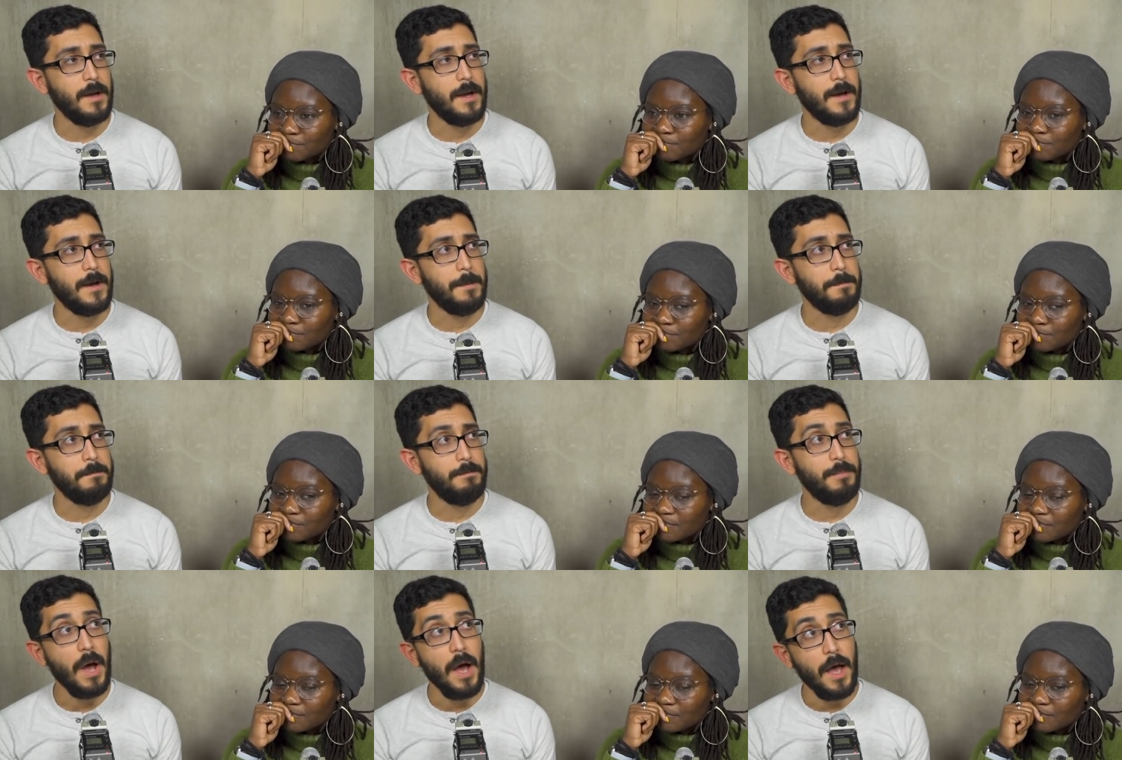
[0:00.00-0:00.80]
Speaker 1: Um,
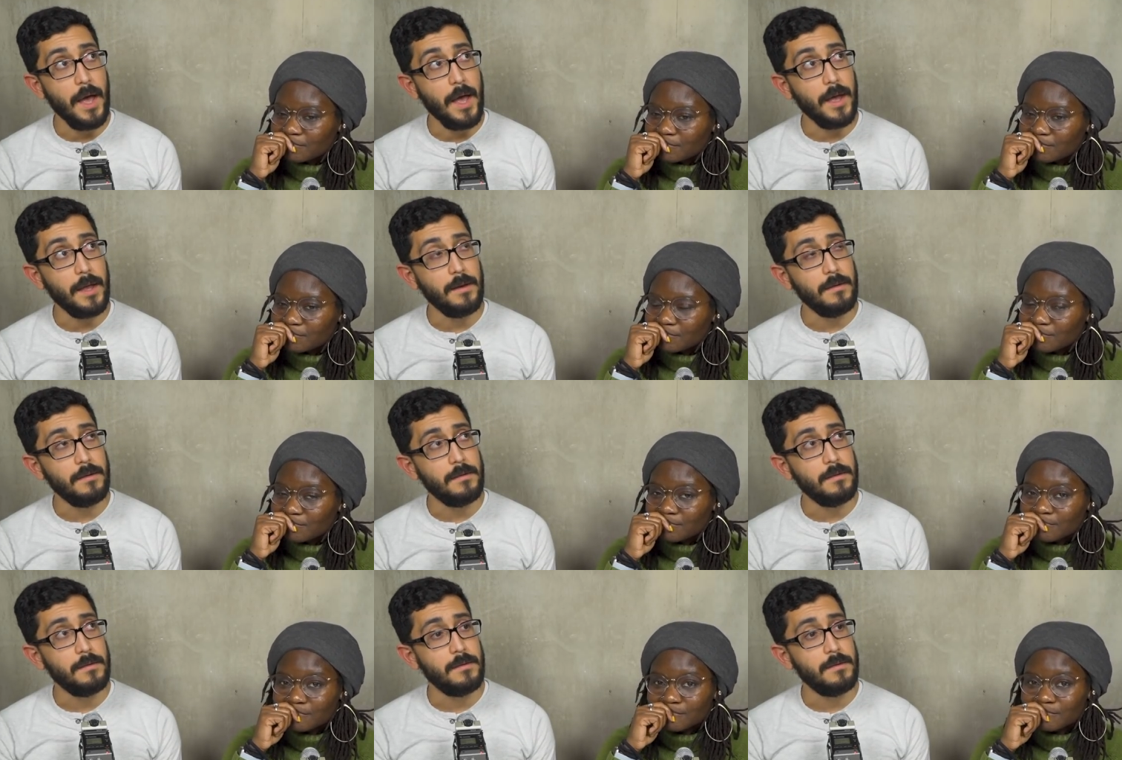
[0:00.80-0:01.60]
but
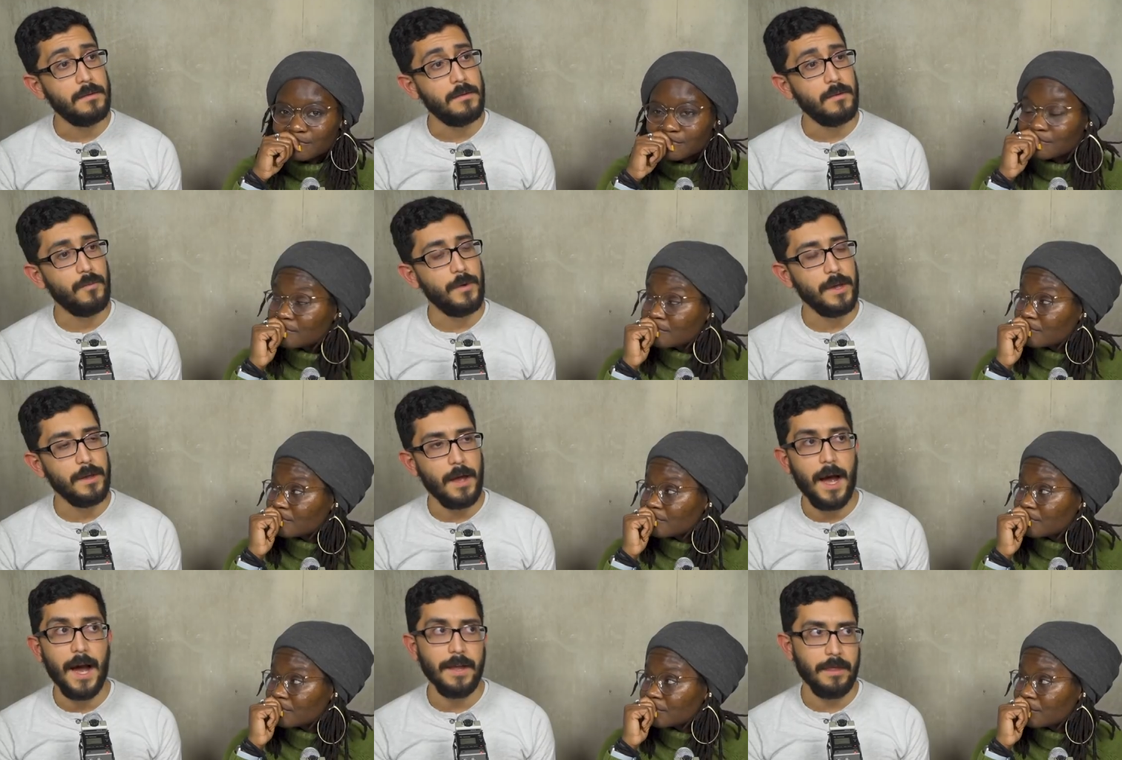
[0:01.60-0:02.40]
we
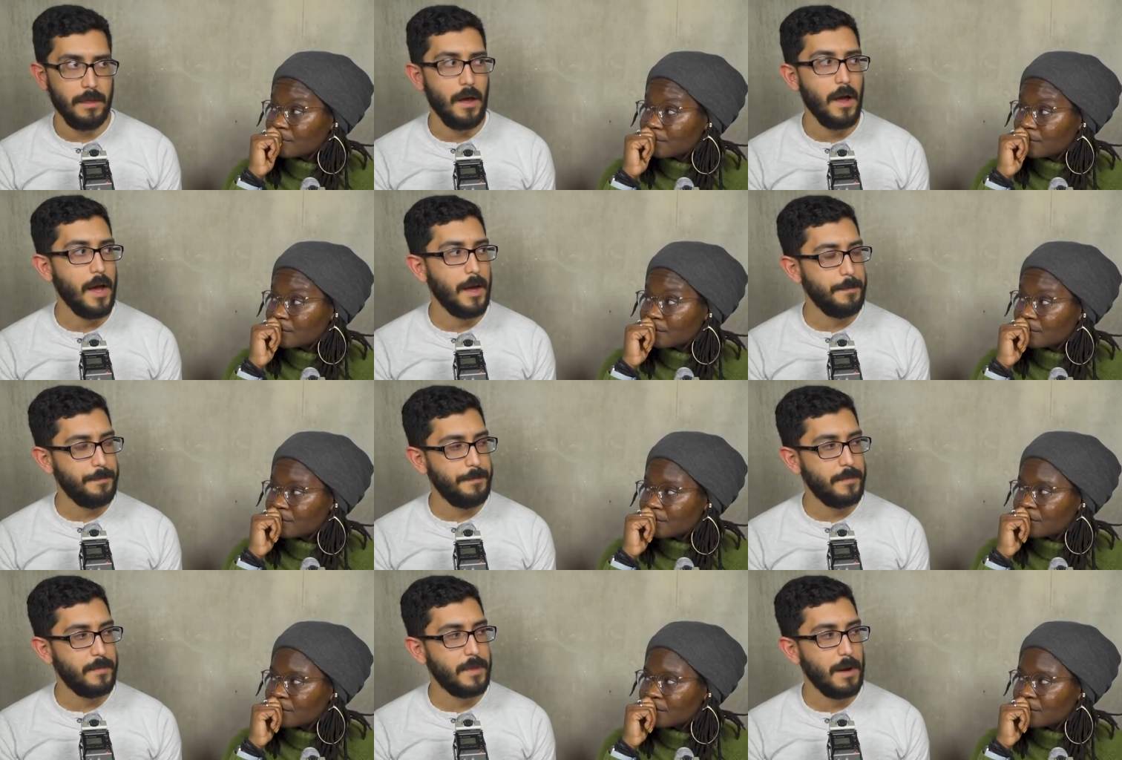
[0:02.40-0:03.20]
I thought
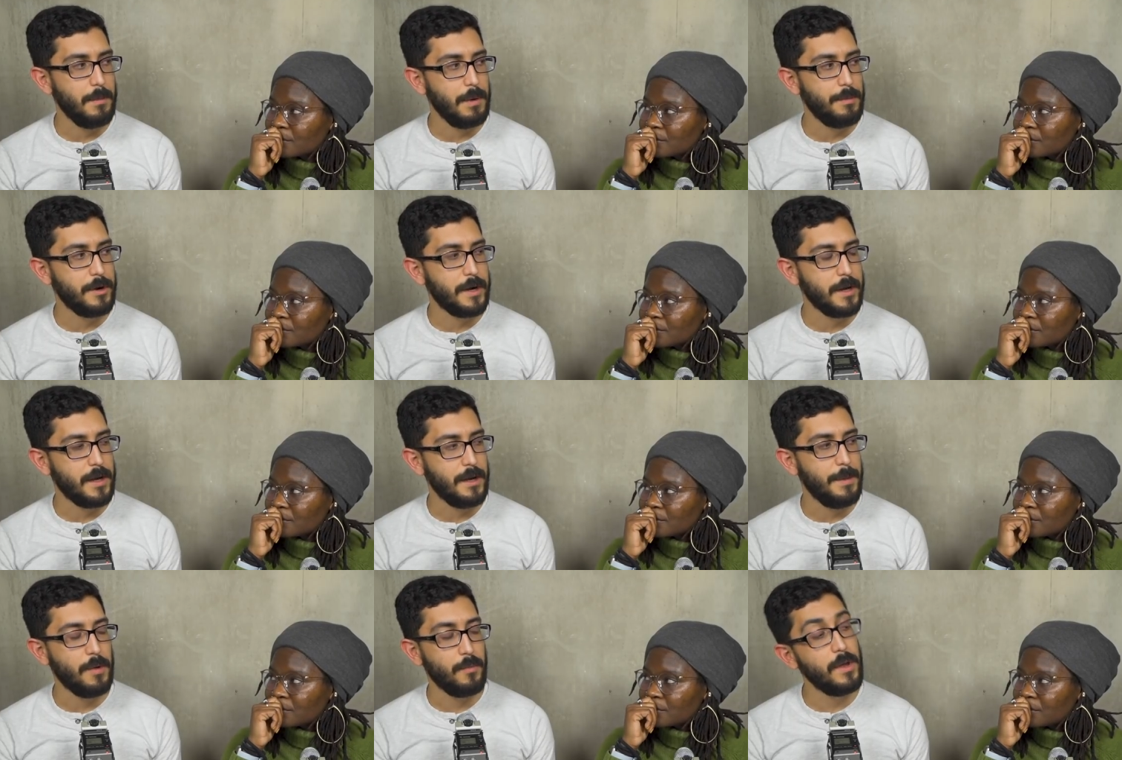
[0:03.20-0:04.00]
that we were going to
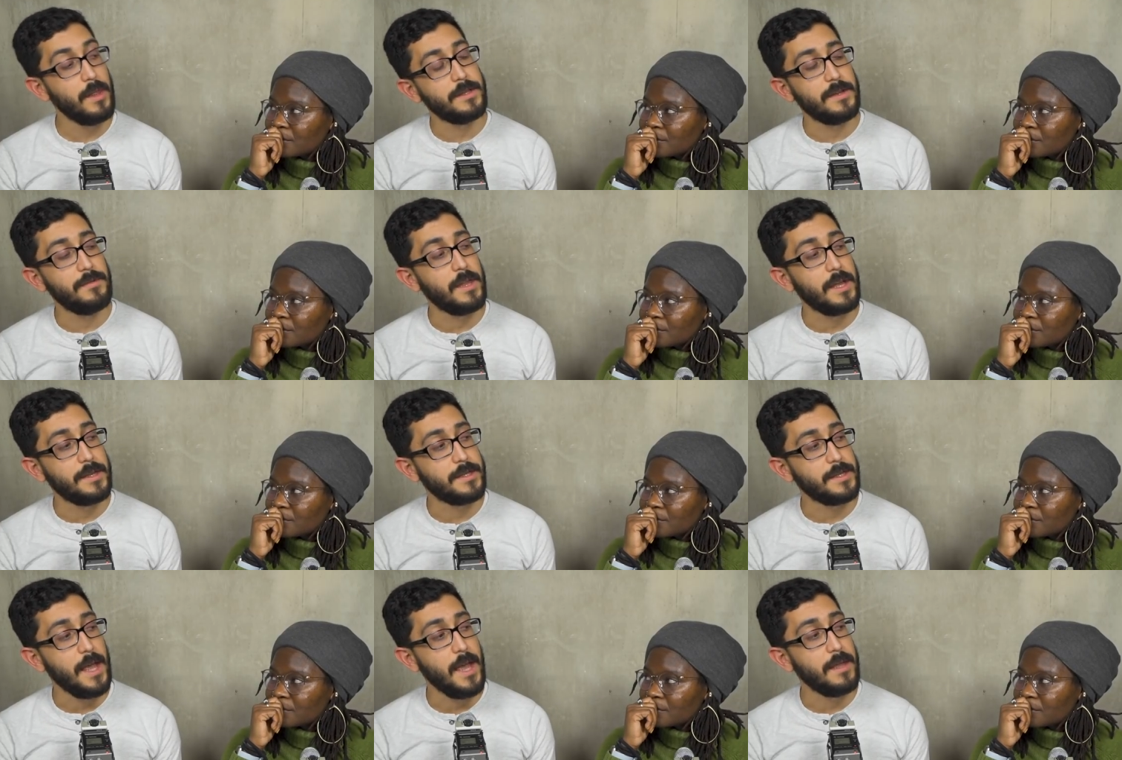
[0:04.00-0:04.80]
come out relatively
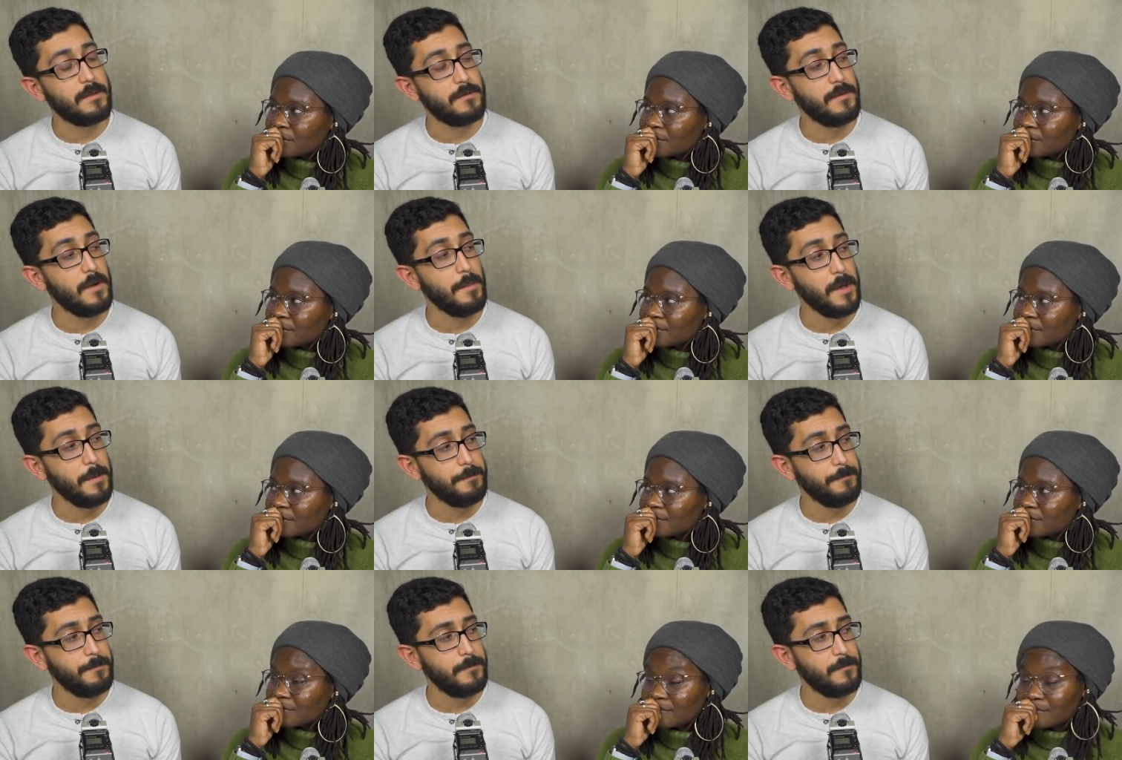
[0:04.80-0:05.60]
unscathed from it,
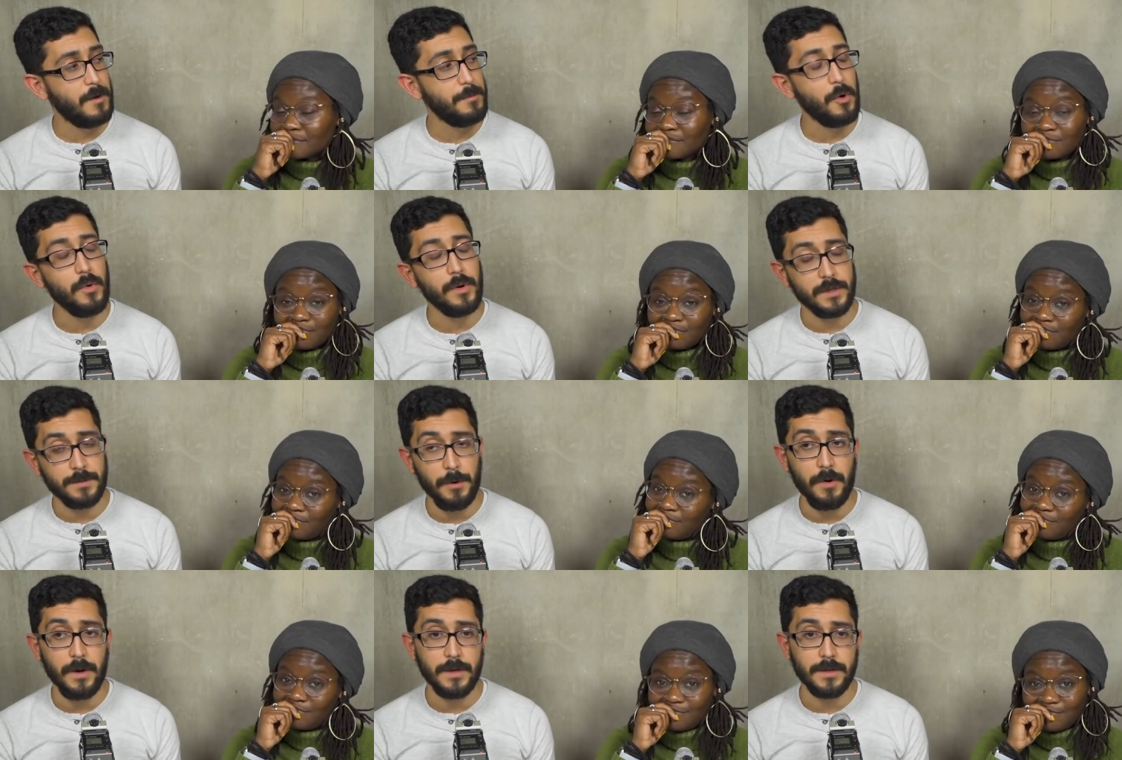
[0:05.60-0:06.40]
from the whole
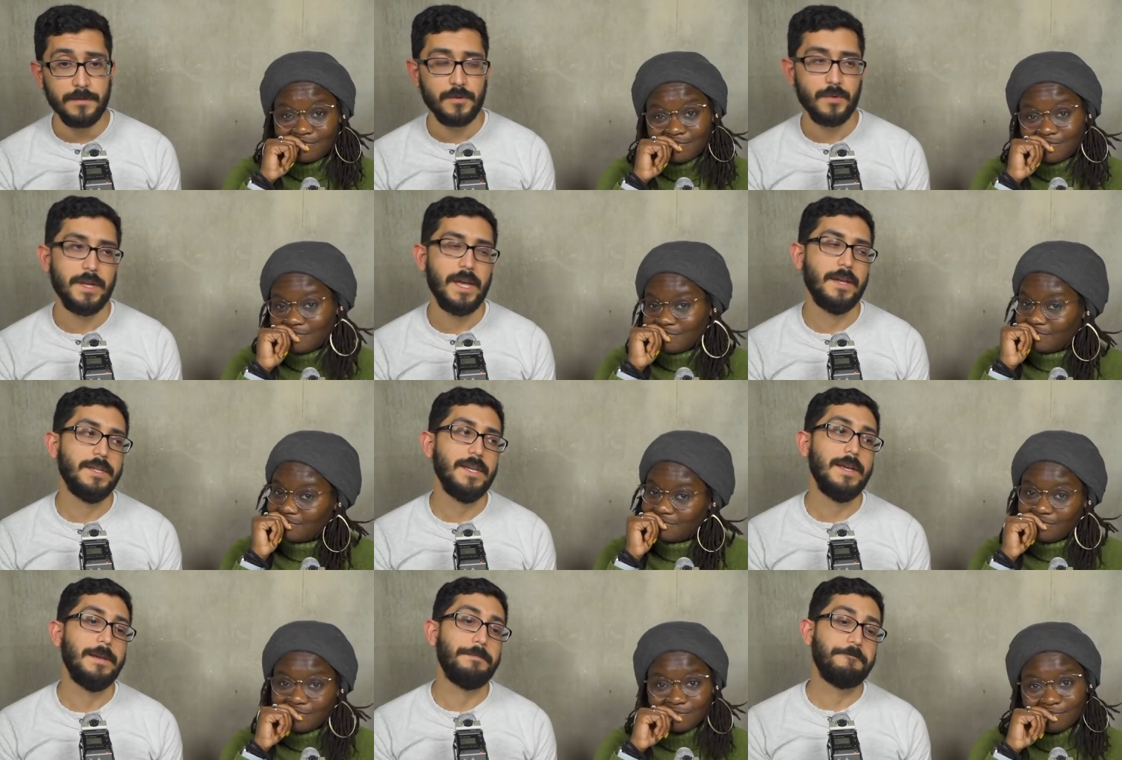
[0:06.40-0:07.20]
experience of twenty
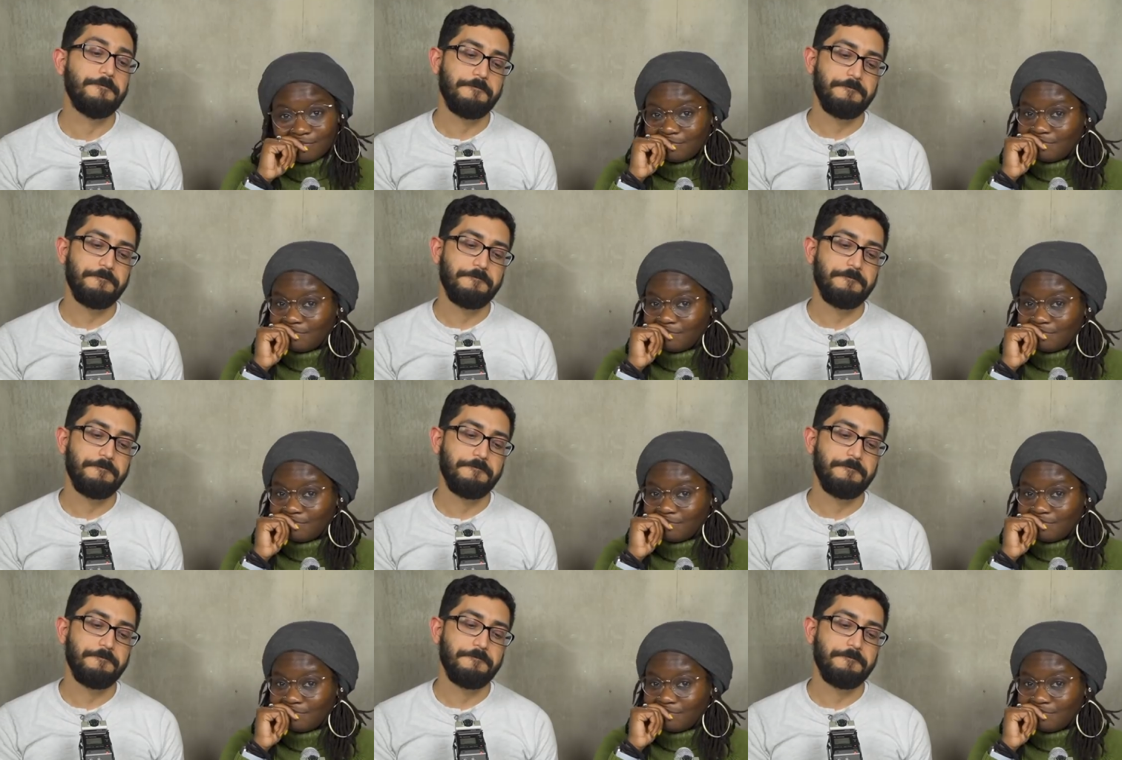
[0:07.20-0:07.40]
eighteen.